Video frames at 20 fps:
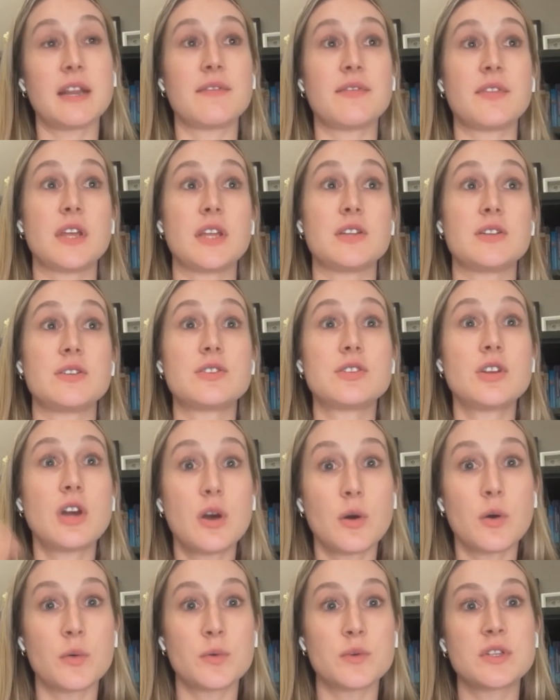And if they
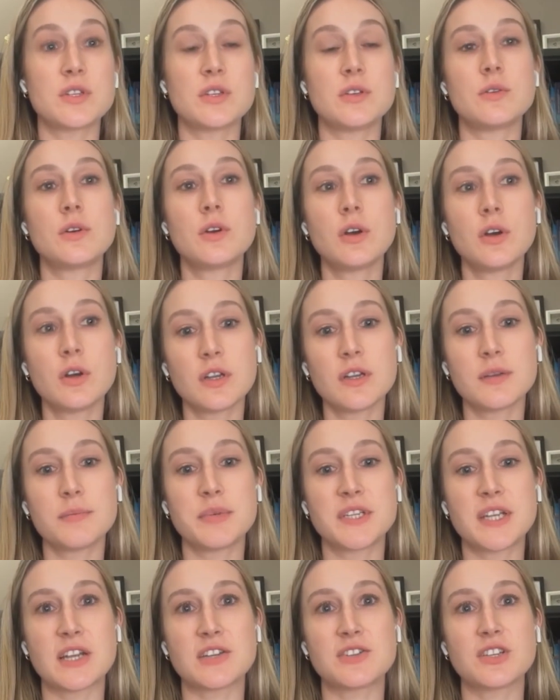don't, you could
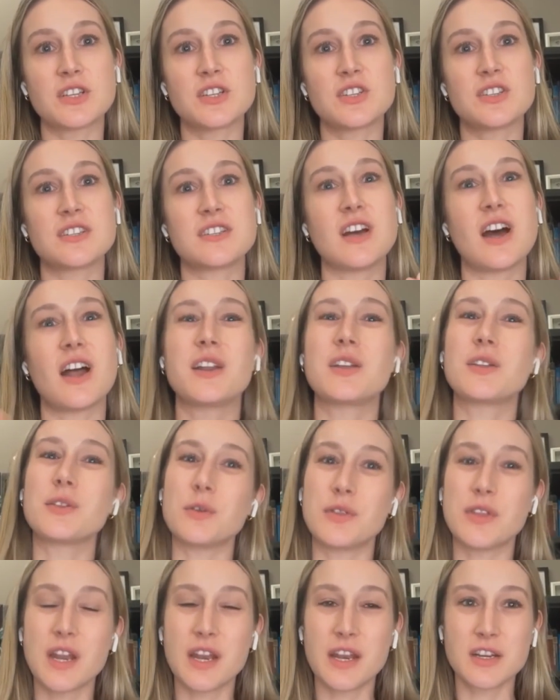potentially just not
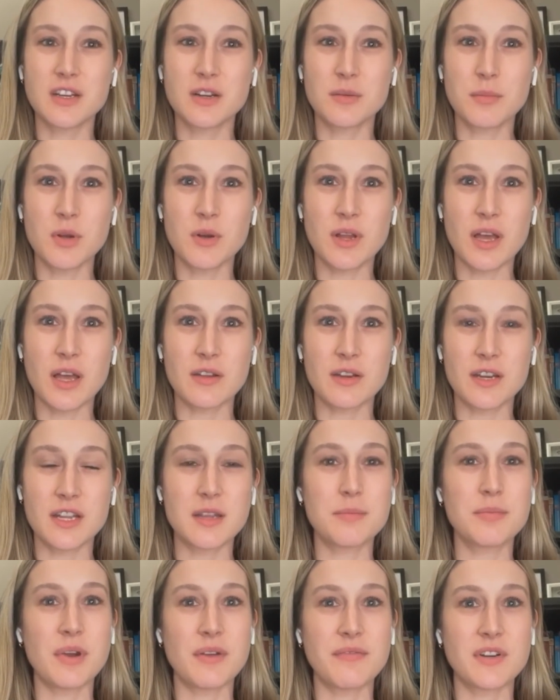include that in your
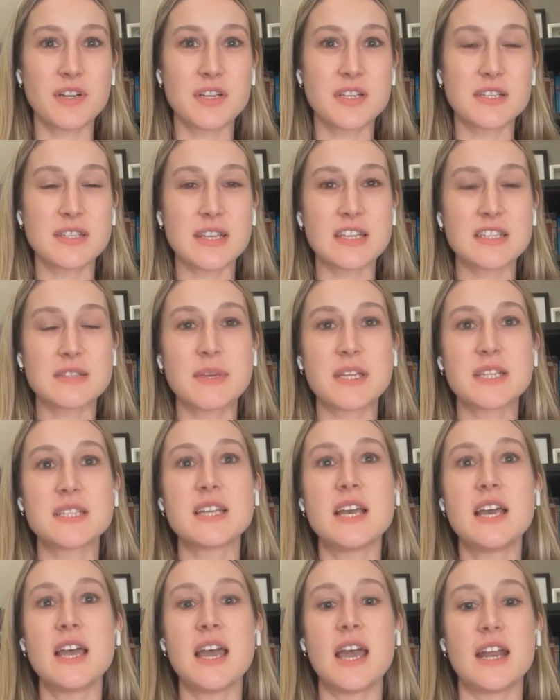modality preference assessment